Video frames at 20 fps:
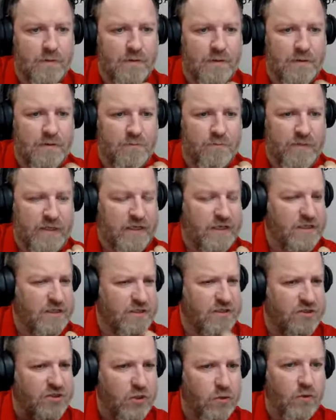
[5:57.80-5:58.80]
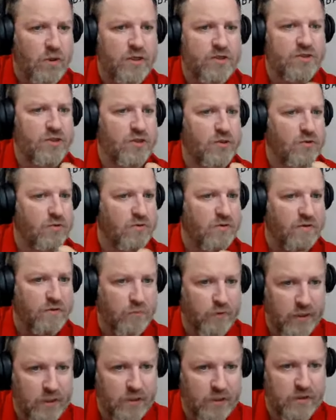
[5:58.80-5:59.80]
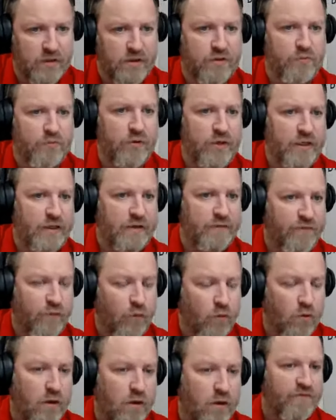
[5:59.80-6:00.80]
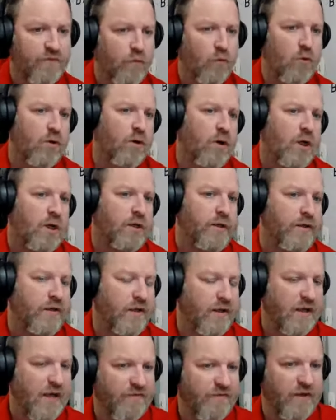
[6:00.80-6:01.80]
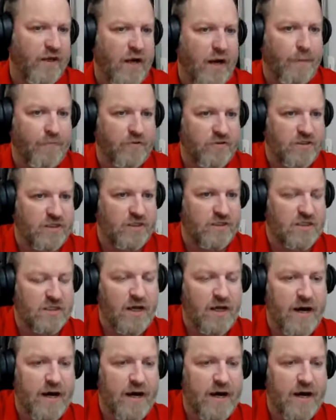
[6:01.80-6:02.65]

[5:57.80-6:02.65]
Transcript: because it's 2-on-2, 3-on-3, 4-on-4, you didn't have the opposite slot.